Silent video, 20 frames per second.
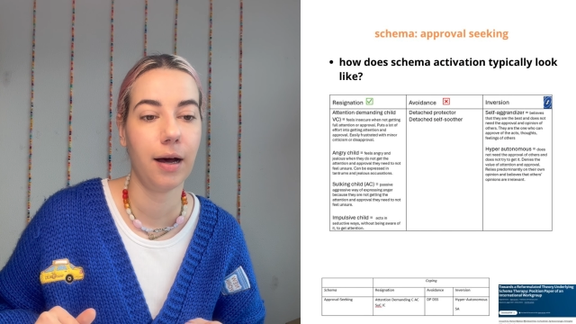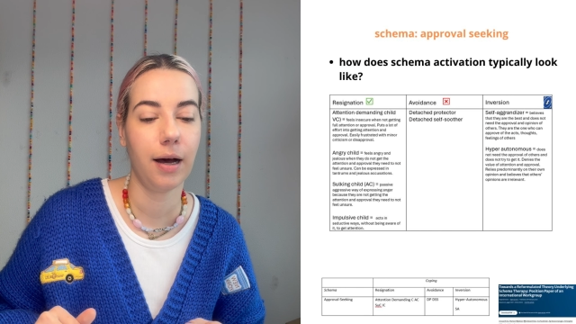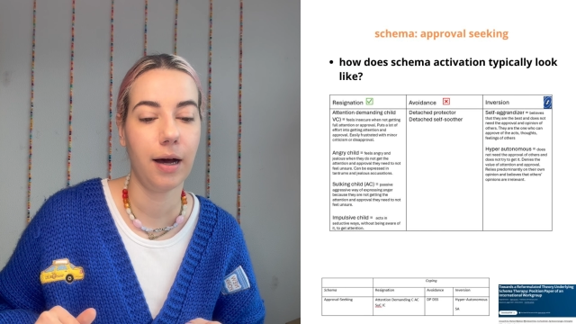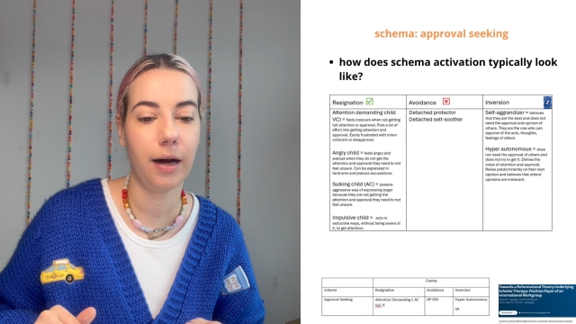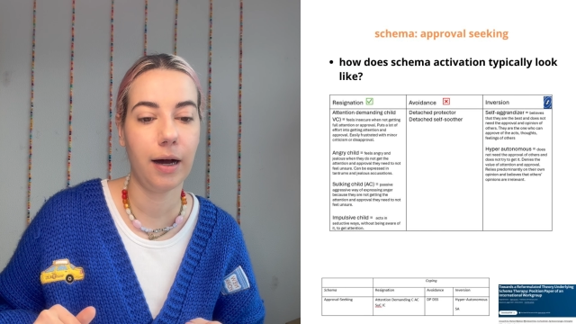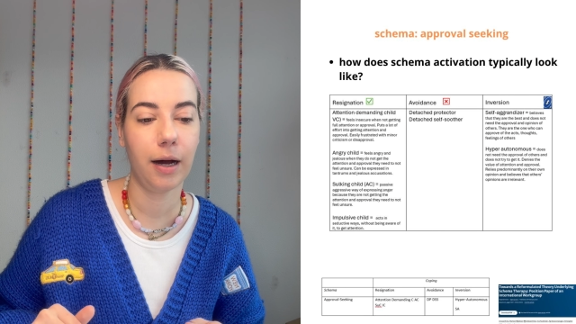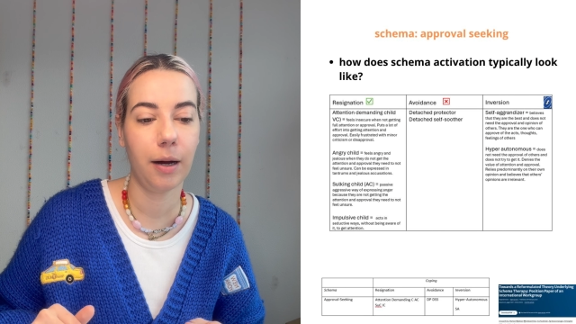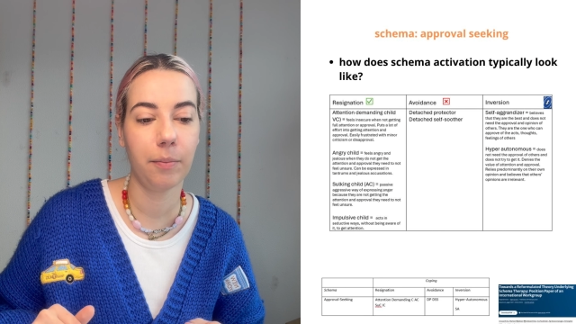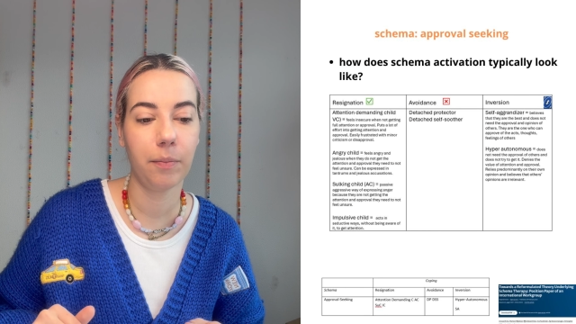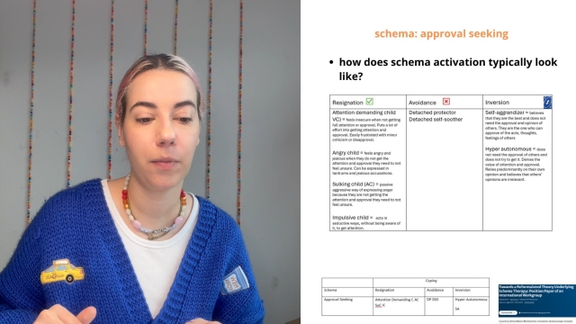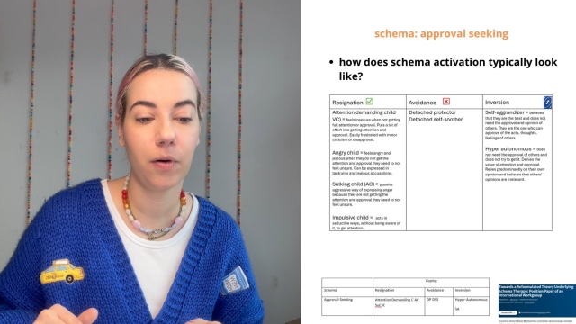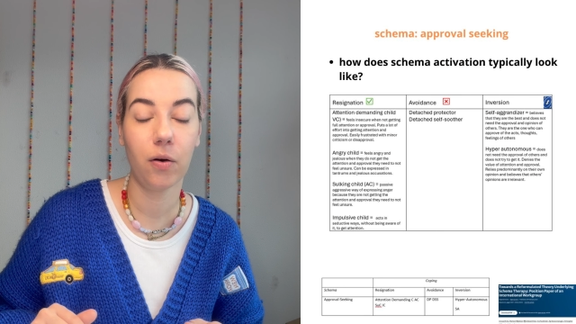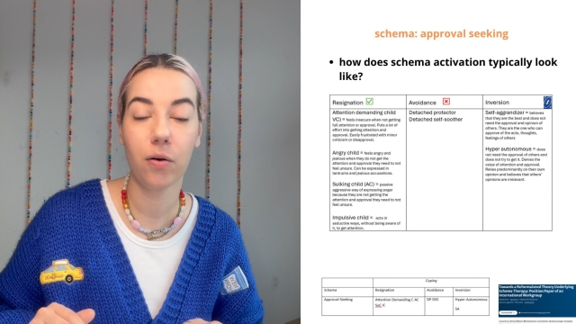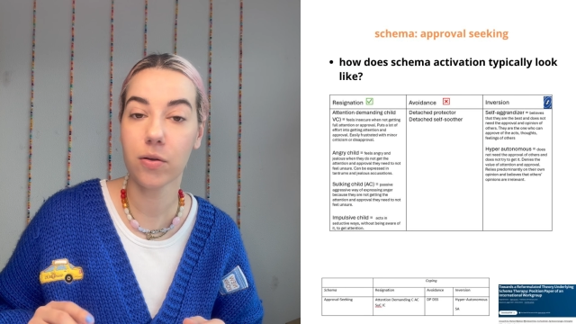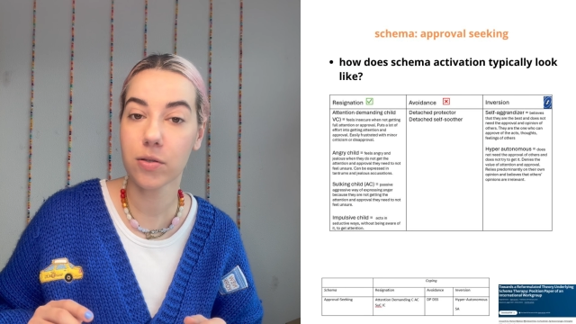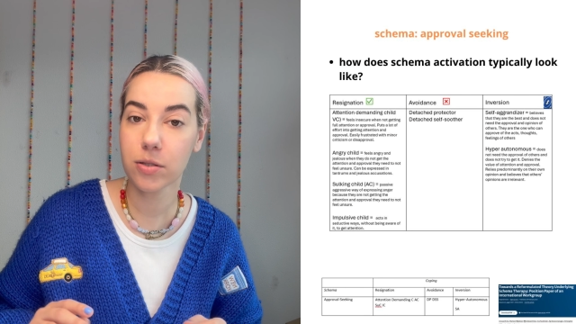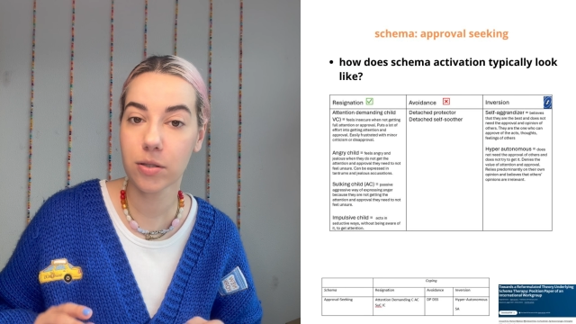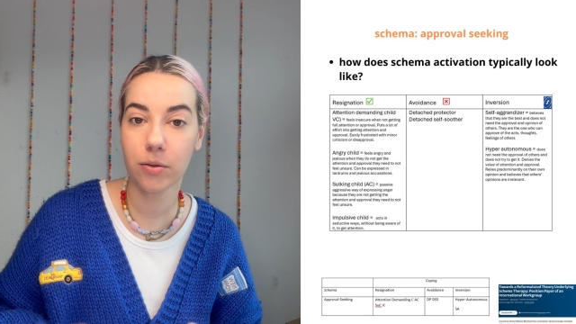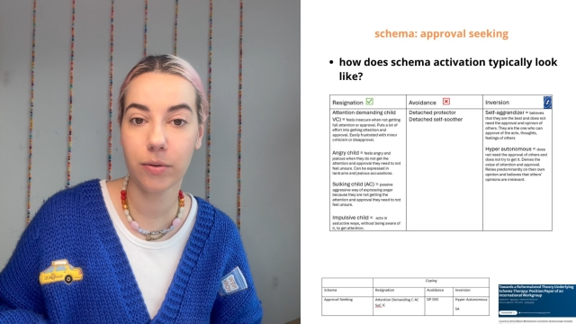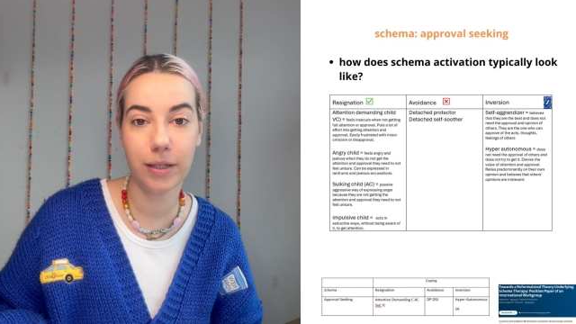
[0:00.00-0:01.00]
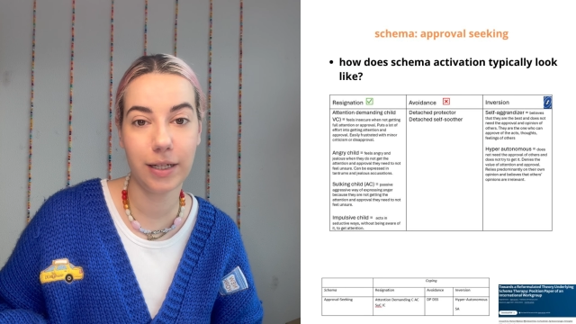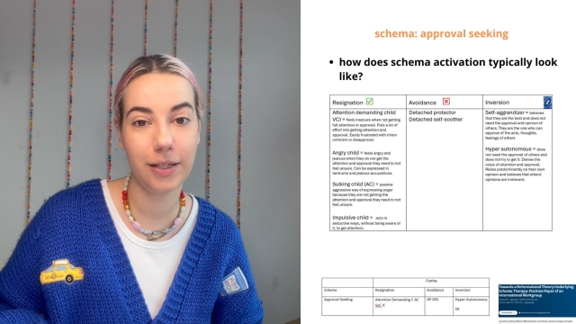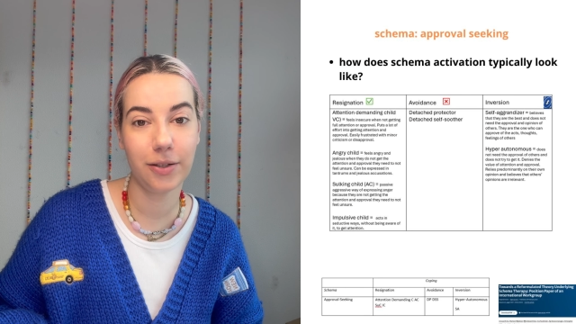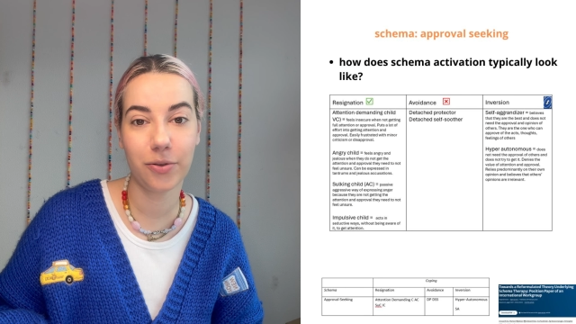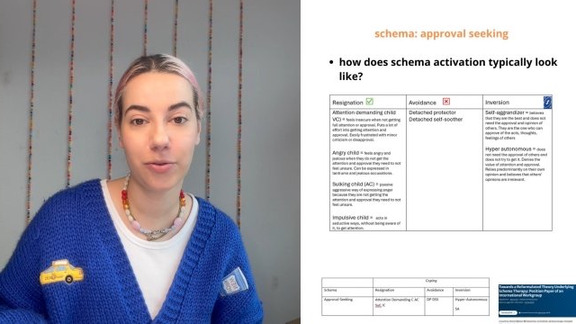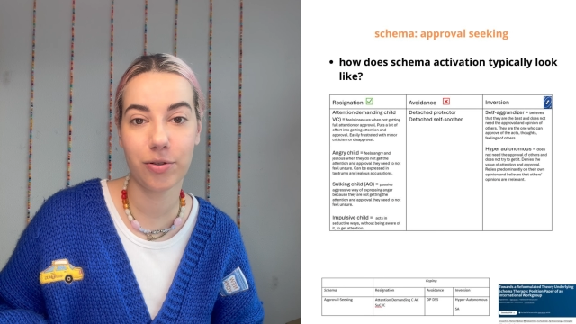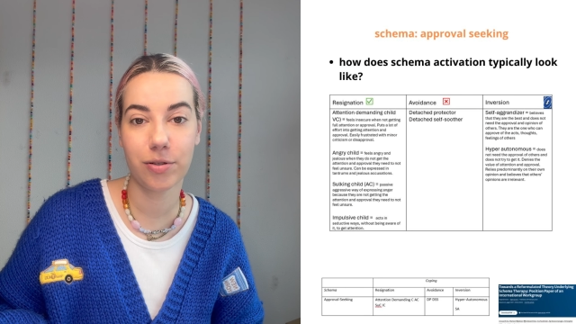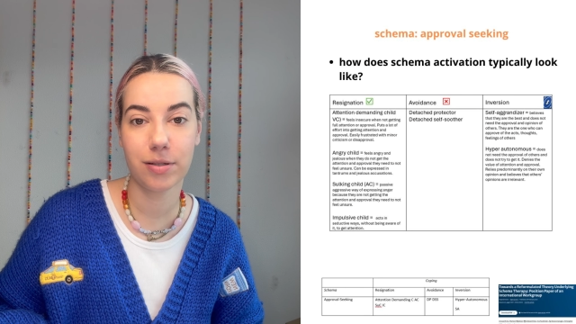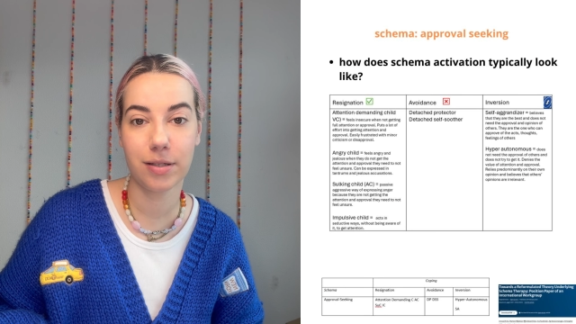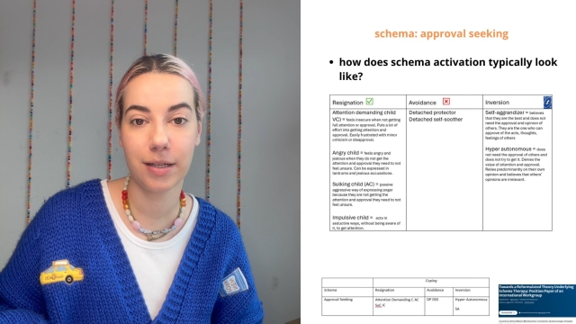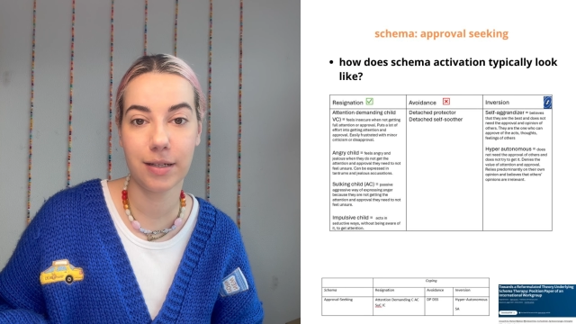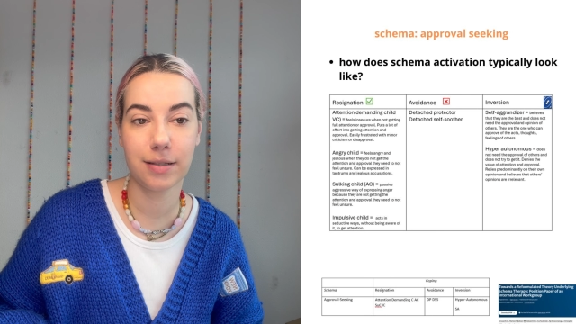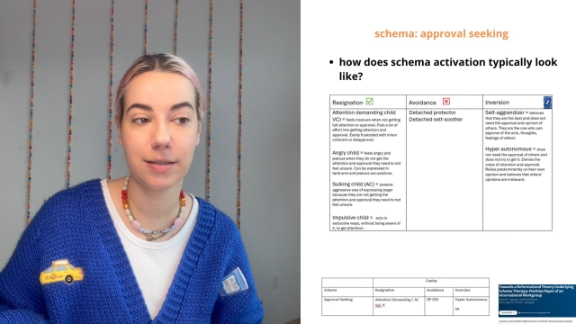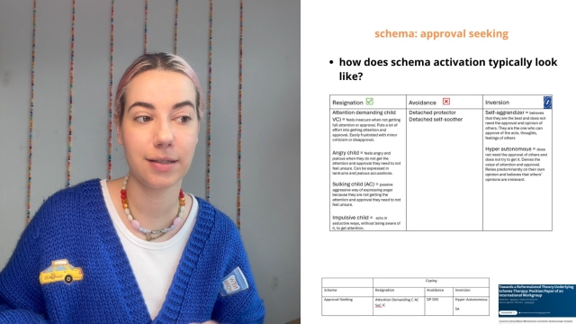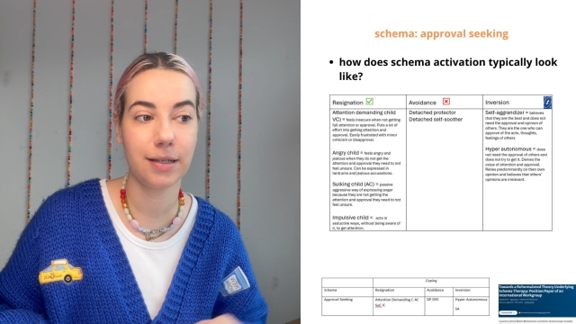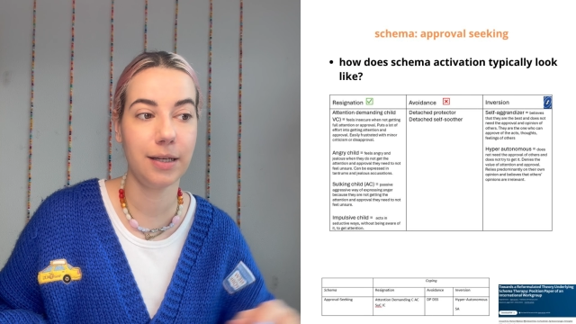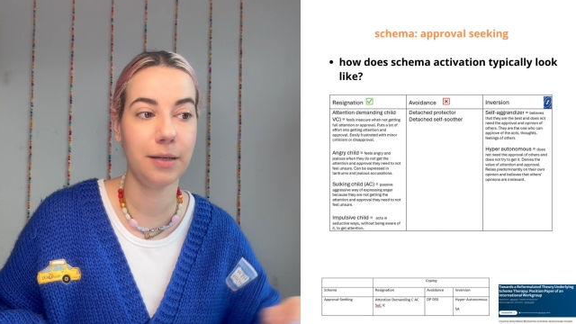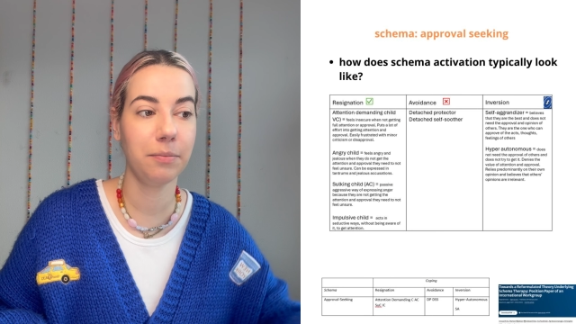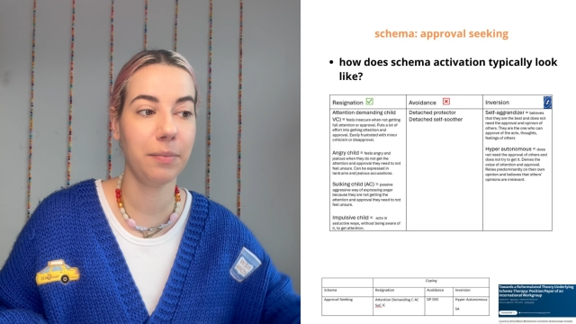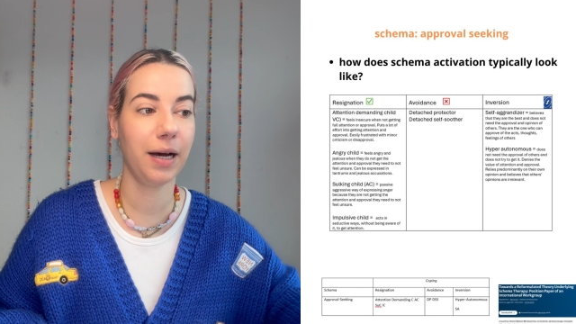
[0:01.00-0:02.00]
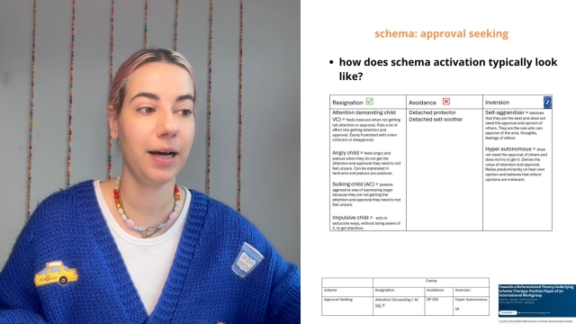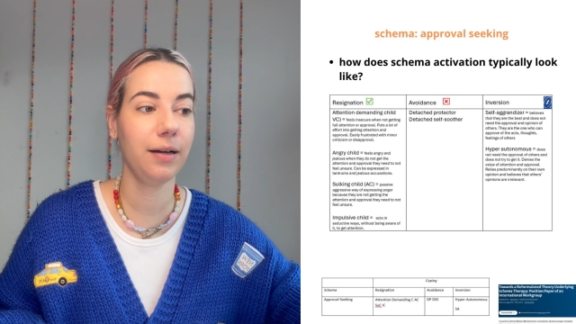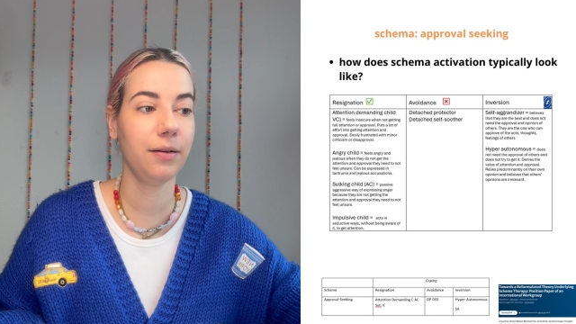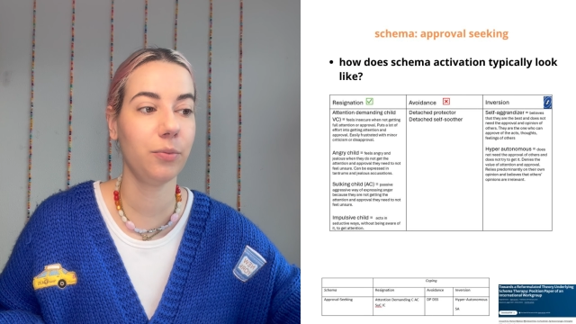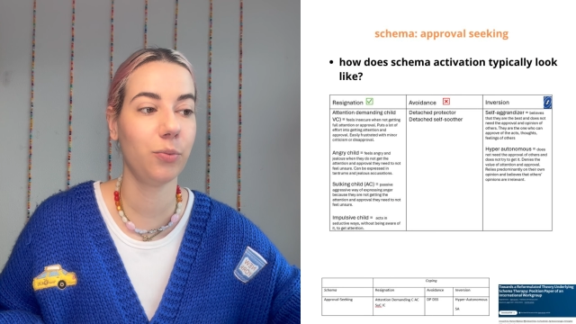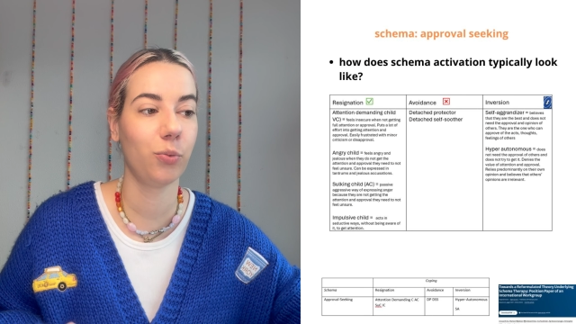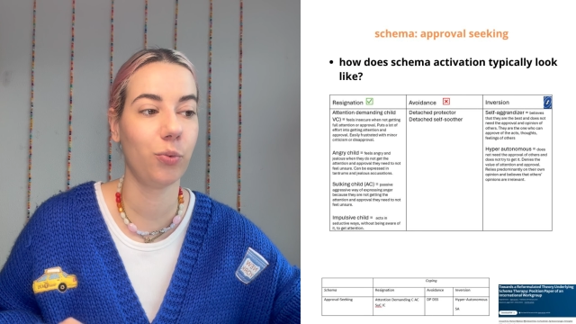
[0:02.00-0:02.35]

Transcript: Also an interesting schema.